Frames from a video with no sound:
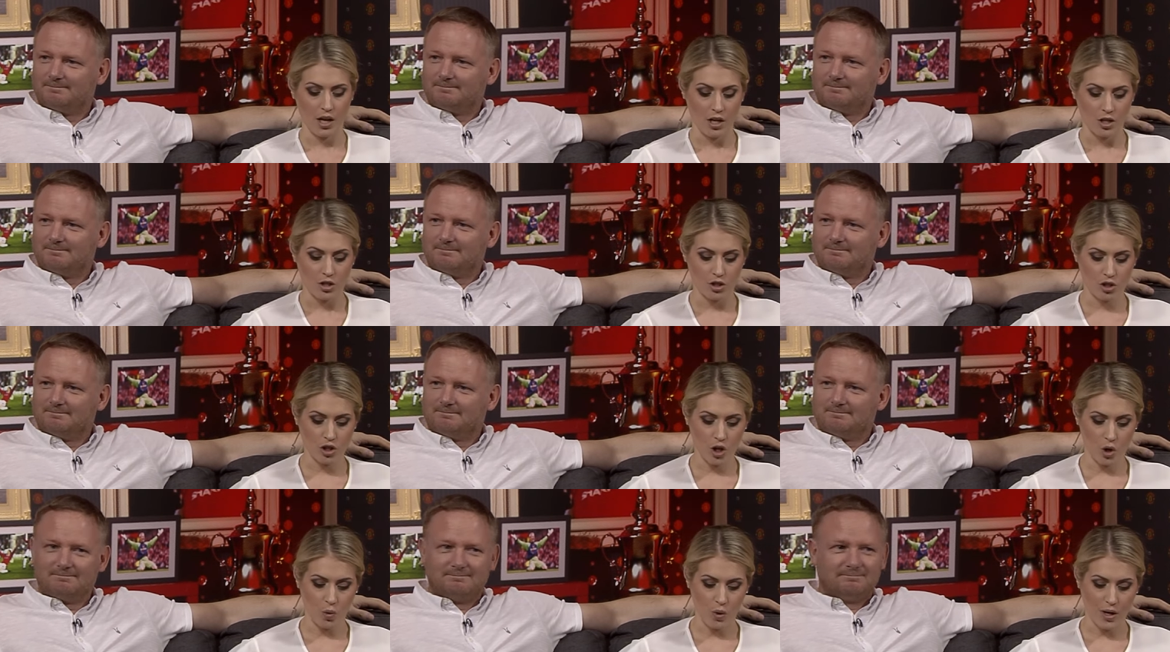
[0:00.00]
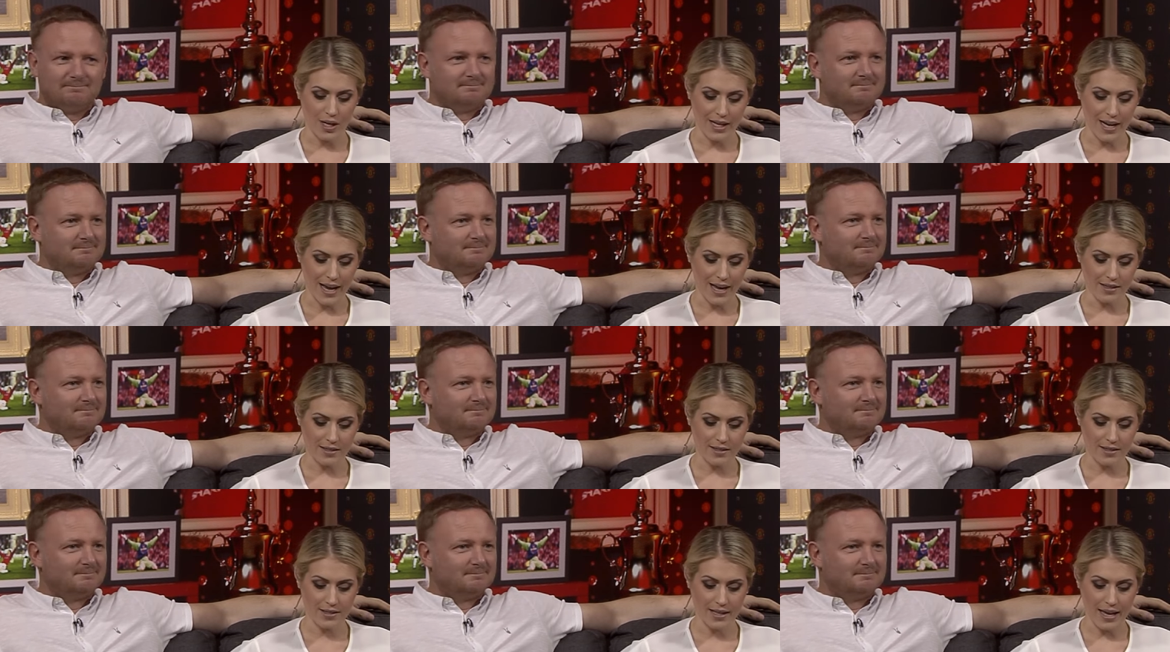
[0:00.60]
Speaker 1: So
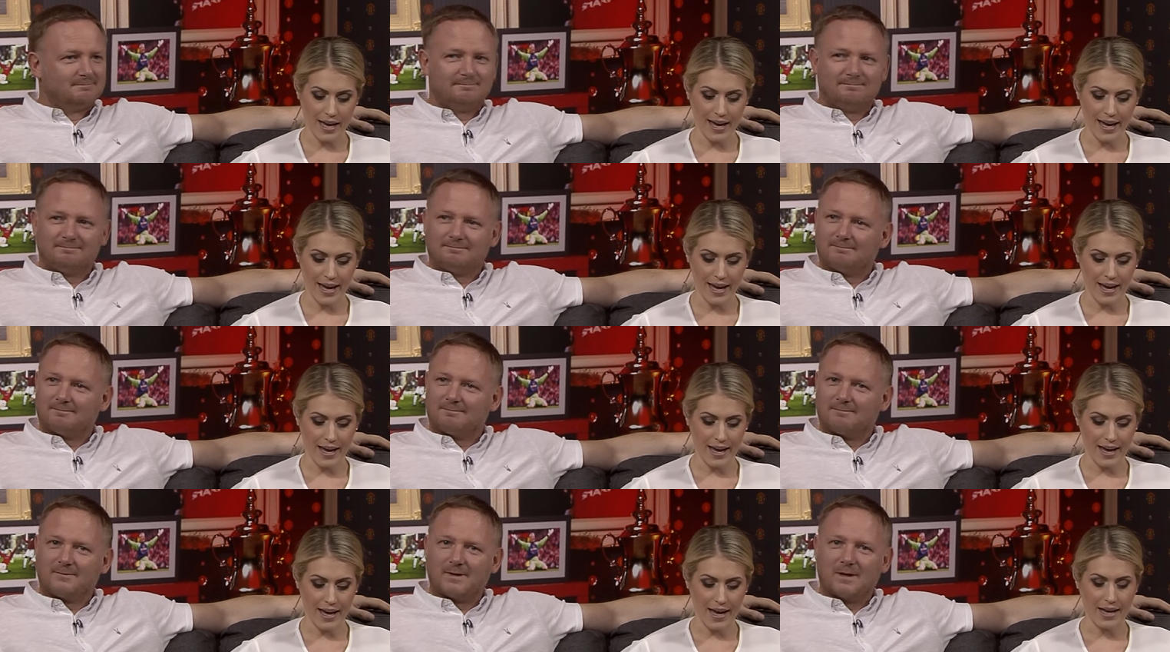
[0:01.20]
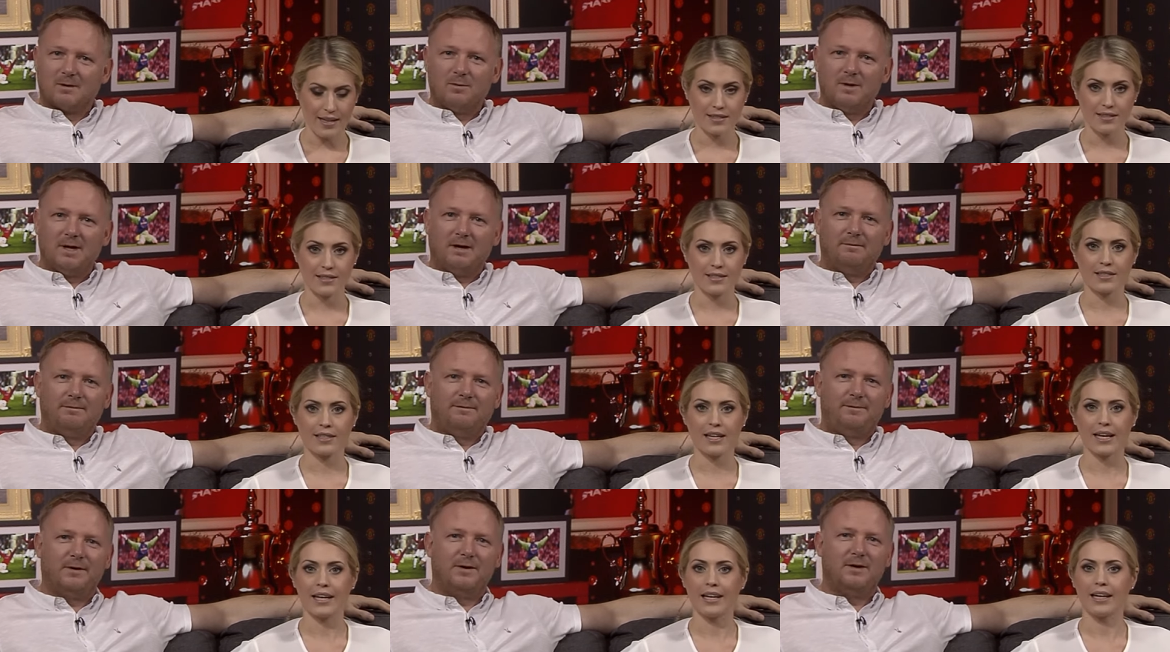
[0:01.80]
let's uh, Without
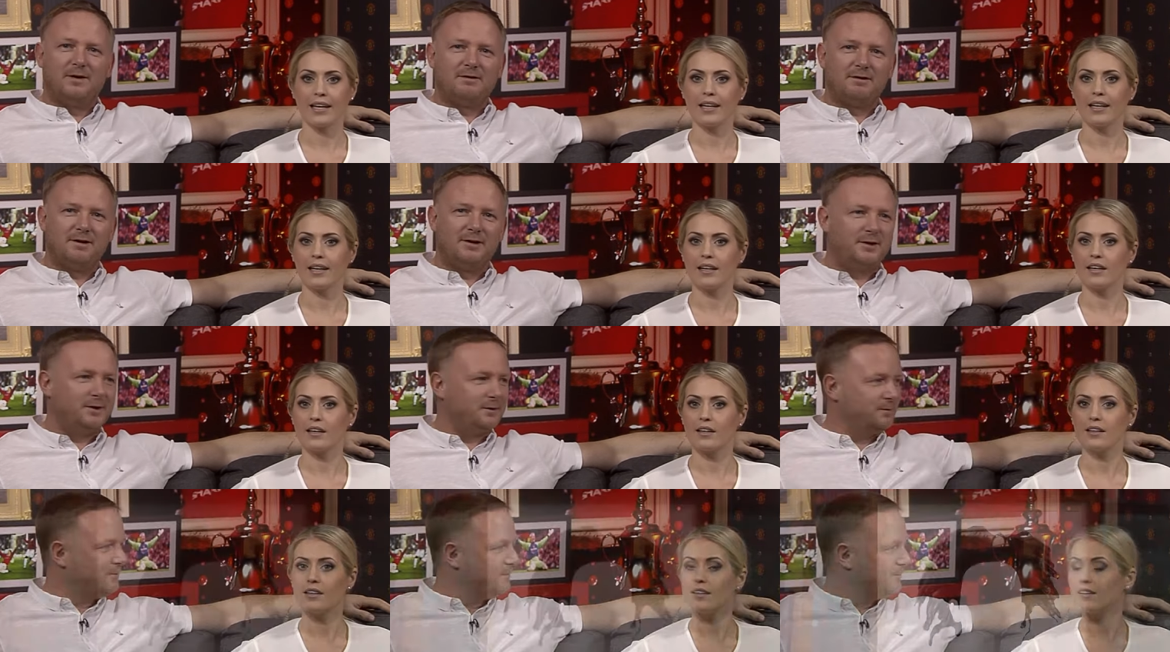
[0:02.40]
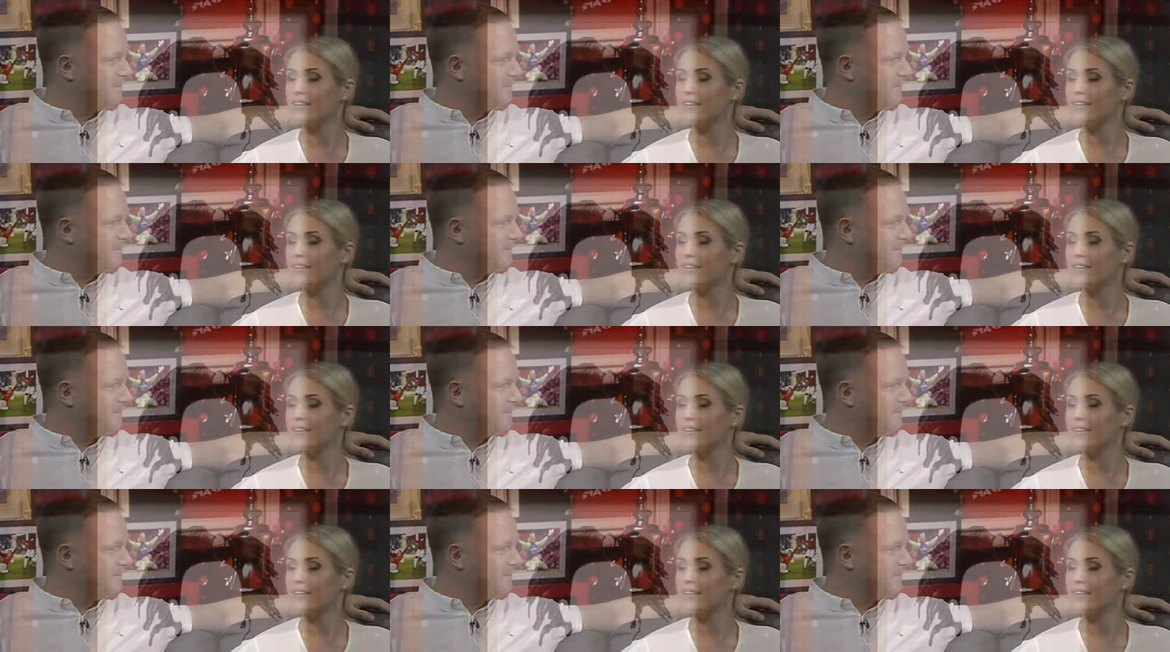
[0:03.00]
see. further ado.